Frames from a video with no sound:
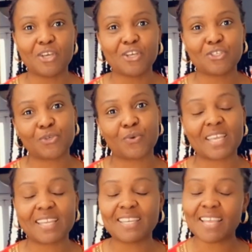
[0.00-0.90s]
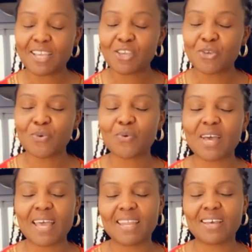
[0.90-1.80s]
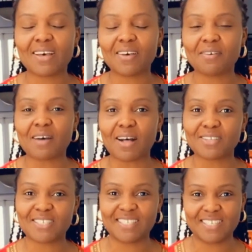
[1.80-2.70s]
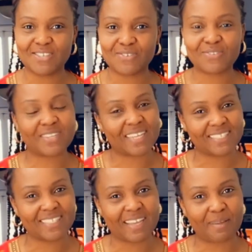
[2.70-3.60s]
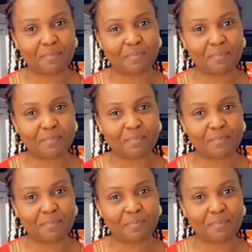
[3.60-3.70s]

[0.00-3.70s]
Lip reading: So again, thank you, and I'll see you next time.